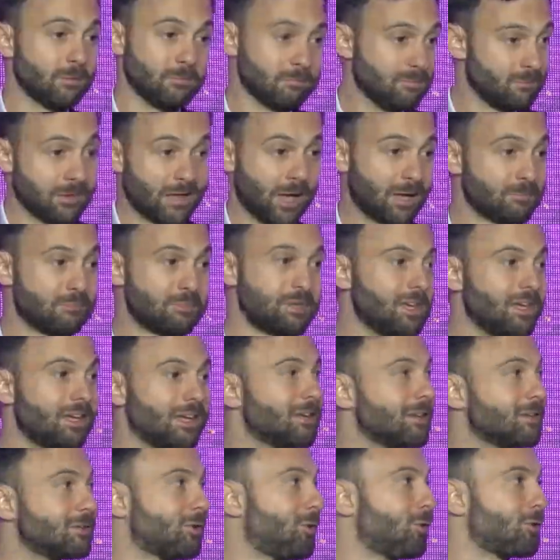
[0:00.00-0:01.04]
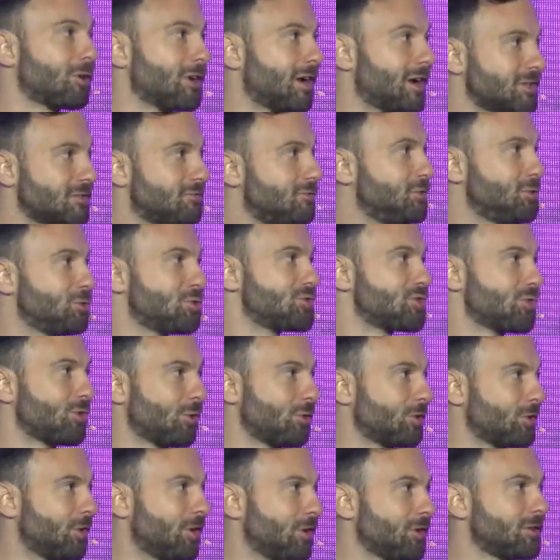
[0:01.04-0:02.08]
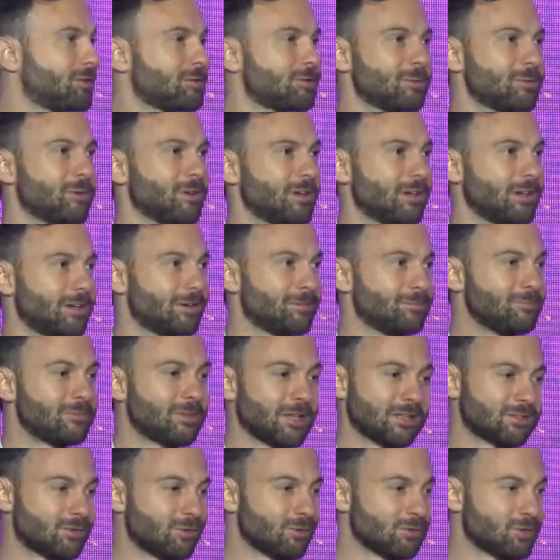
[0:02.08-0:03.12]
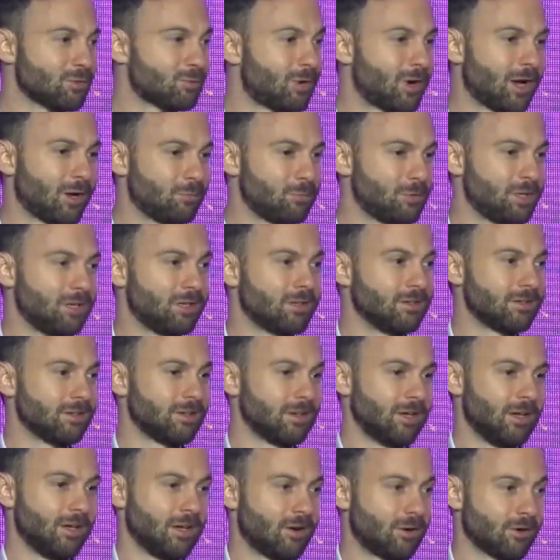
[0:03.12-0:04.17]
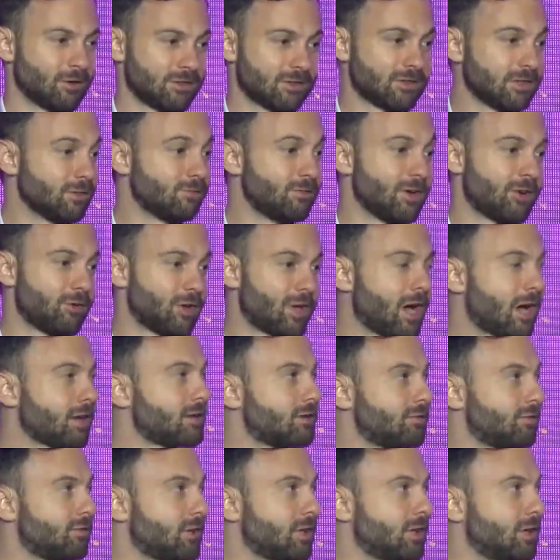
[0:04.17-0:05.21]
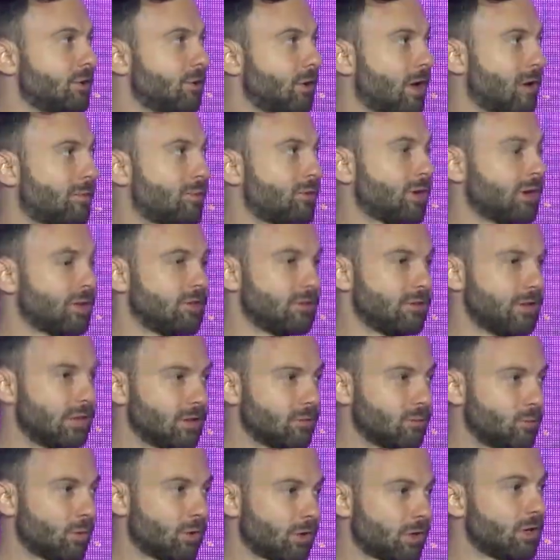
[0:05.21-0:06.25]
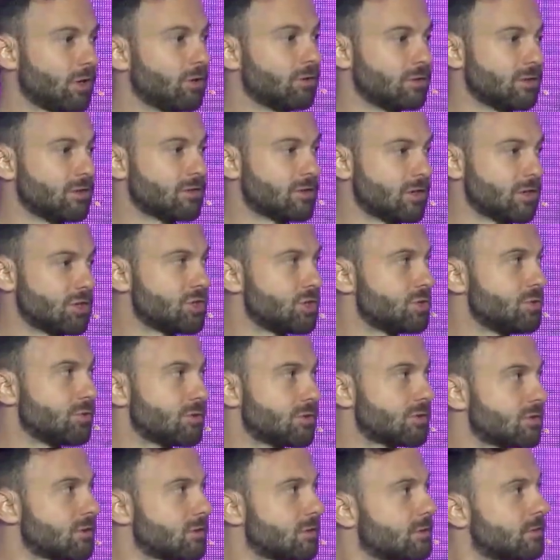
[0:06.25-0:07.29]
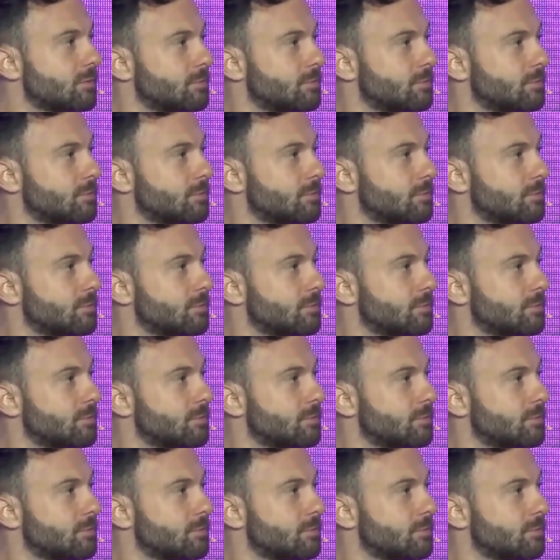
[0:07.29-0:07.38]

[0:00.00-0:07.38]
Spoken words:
that being in a tokenized future or not, that's also why we are still very actively collaborating and working on these issues.